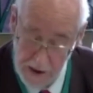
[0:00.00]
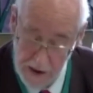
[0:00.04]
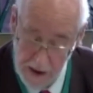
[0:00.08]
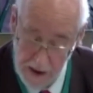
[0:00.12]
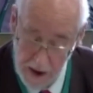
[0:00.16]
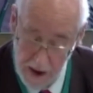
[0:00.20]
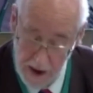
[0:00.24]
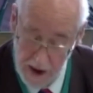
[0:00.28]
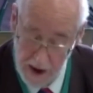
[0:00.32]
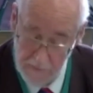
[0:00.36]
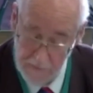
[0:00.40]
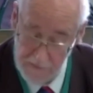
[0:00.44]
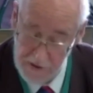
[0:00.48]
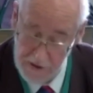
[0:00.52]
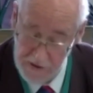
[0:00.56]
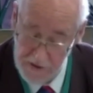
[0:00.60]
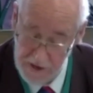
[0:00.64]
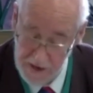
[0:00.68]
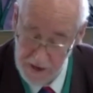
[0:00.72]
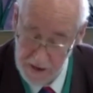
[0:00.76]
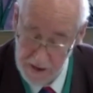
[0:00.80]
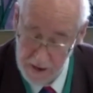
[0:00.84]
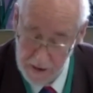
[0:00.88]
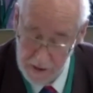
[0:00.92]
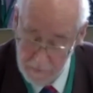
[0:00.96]
I have to say
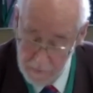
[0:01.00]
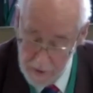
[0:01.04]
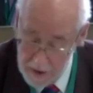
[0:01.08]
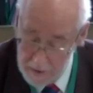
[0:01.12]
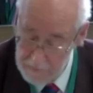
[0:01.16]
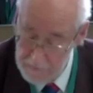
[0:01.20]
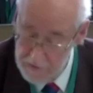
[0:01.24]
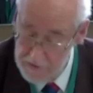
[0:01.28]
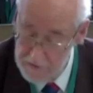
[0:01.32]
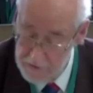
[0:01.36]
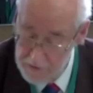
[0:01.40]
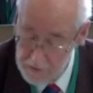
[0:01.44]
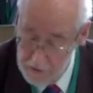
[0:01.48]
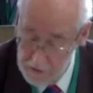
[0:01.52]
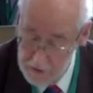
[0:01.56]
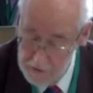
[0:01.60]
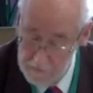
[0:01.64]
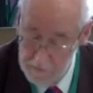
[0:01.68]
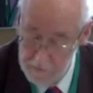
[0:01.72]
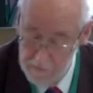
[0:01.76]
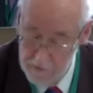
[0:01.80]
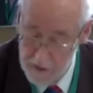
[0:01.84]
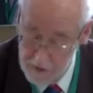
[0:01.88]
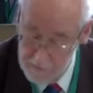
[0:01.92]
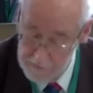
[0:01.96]
that the members group
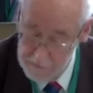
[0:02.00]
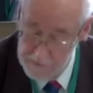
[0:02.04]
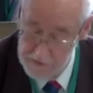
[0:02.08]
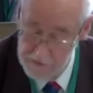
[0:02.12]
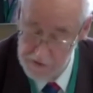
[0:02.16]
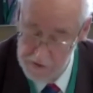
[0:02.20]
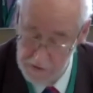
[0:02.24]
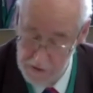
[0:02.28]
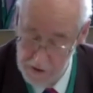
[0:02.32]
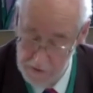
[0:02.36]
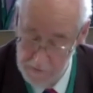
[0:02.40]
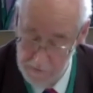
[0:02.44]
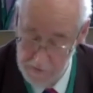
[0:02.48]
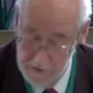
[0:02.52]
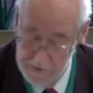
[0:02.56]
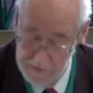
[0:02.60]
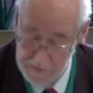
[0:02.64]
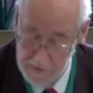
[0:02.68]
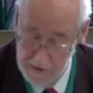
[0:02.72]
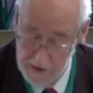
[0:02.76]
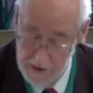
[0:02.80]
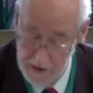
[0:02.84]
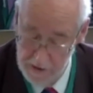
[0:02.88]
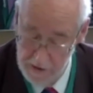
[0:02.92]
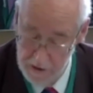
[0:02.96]
reference group has been
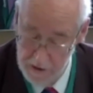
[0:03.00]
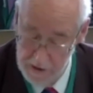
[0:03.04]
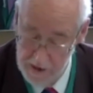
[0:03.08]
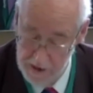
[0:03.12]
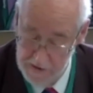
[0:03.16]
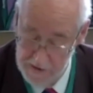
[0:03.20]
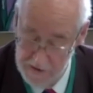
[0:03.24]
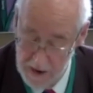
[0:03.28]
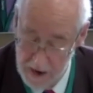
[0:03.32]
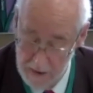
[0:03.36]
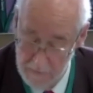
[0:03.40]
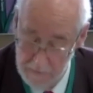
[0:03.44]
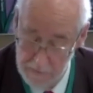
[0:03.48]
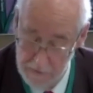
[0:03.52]
a good example